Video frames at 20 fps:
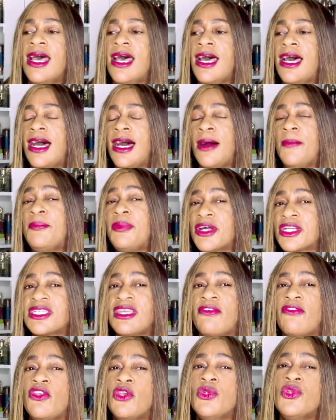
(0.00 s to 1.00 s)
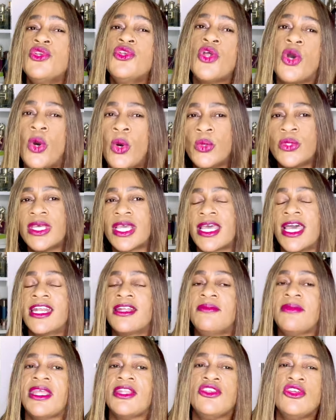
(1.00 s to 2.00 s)
But if you know the kind
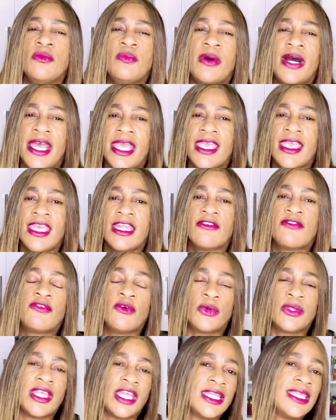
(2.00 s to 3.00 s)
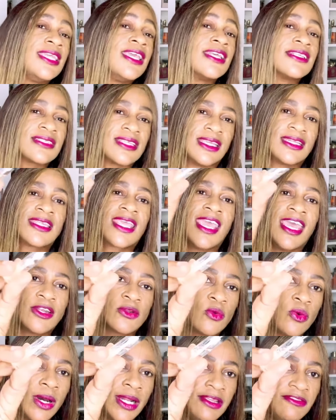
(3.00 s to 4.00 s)
of men you're buying it for, then yes, it
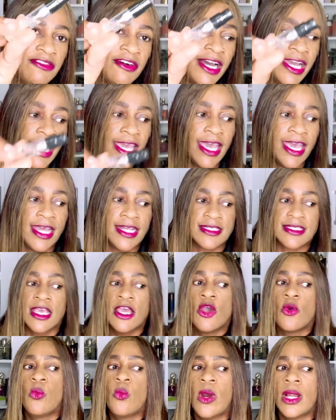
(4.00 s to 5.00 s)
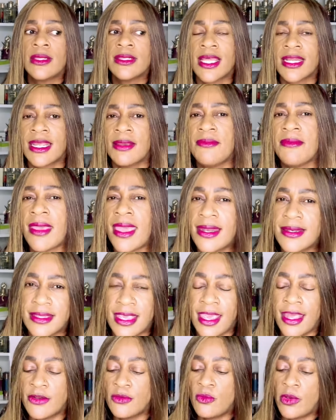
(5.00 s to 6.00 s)
can qualify as one that a man
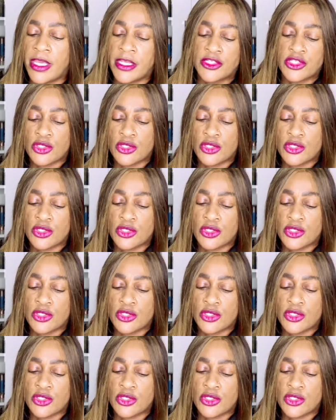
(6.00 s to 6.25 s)
can wear.